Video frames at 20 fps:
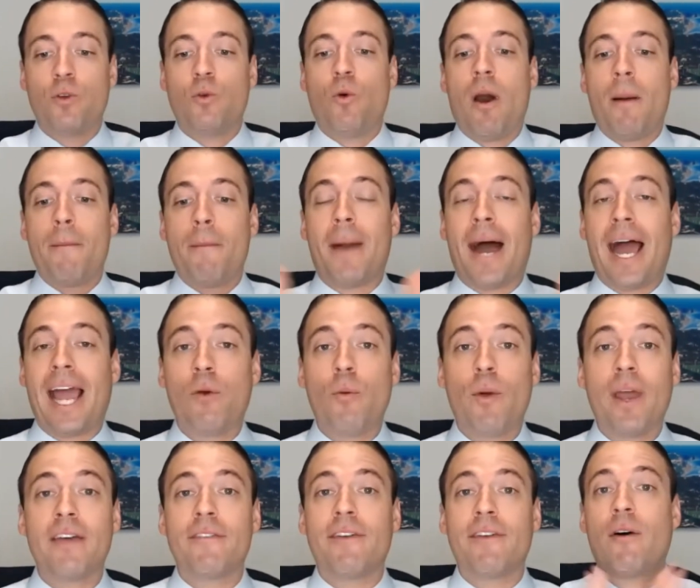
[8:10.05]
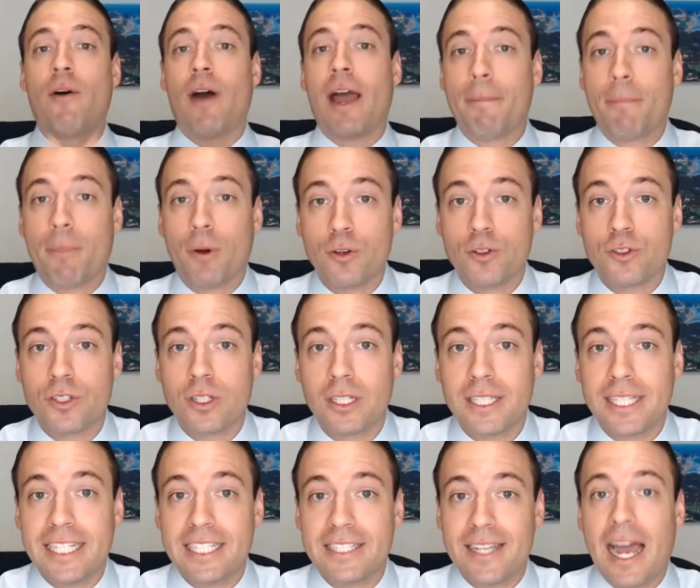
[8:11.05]
want my way of how I
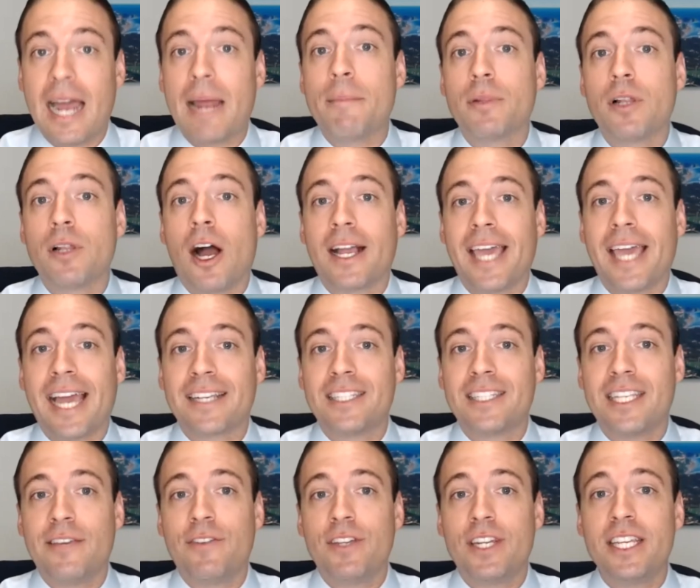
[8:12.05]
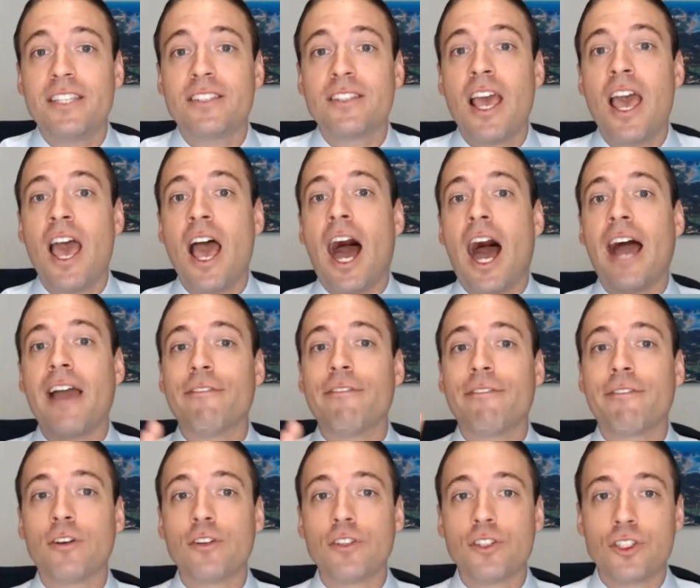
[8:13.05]
personally time block activities, I
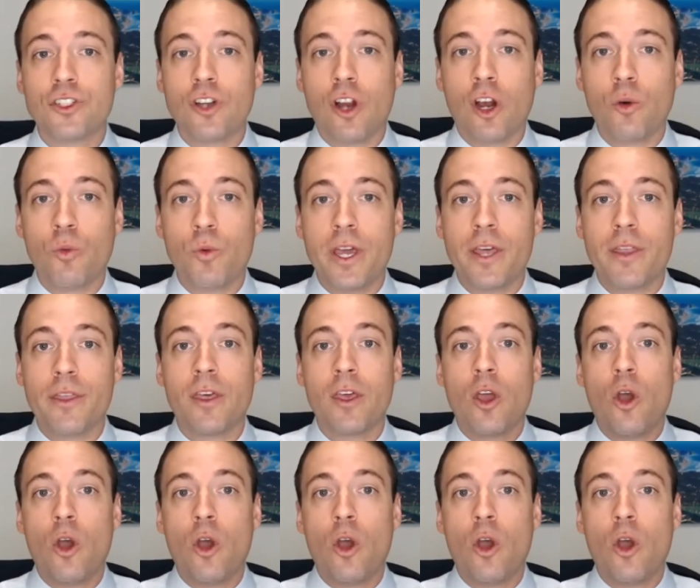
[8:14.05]
first start with,